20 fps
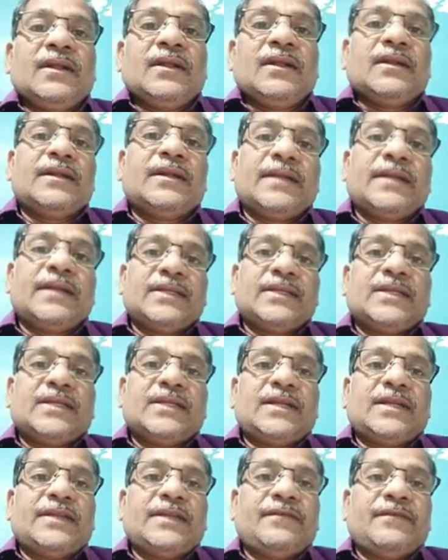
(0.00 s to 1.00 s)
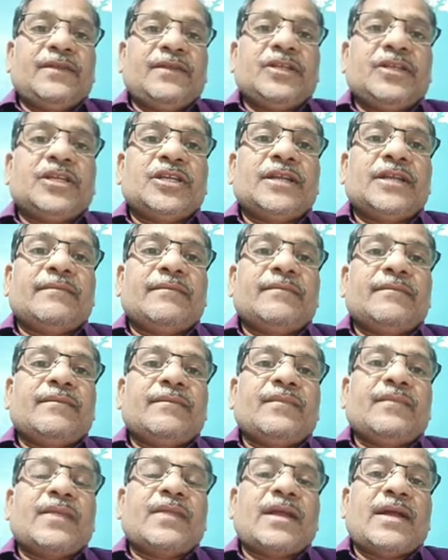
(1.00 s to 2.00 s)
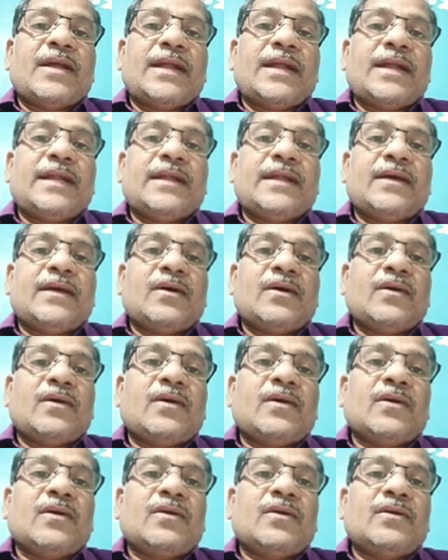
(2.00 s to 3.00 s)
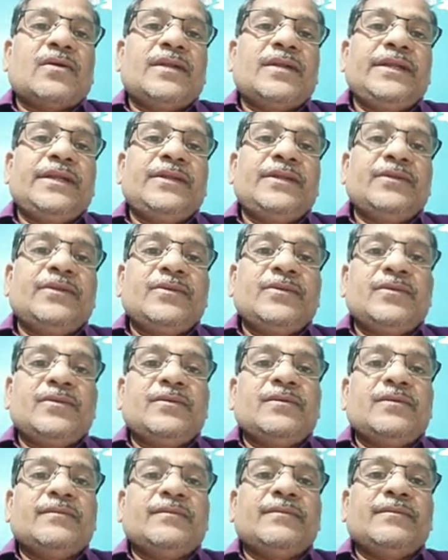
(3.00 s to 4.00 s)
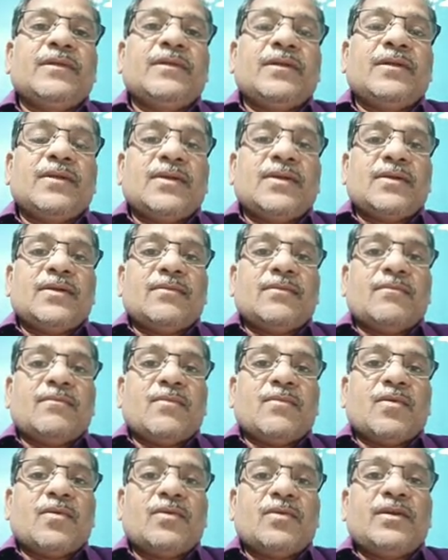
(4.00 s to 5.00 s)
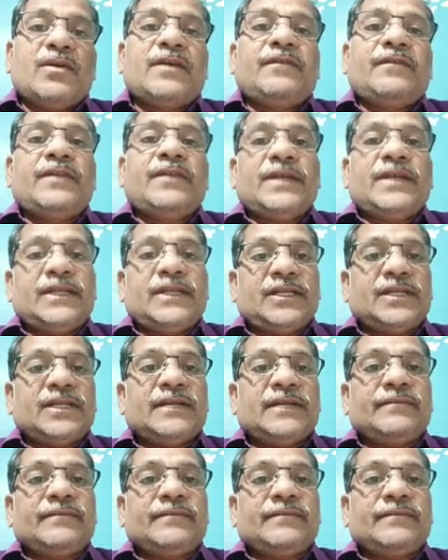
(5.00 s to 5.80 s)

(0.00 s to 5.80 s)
digestion definition. And according to mode of digestion,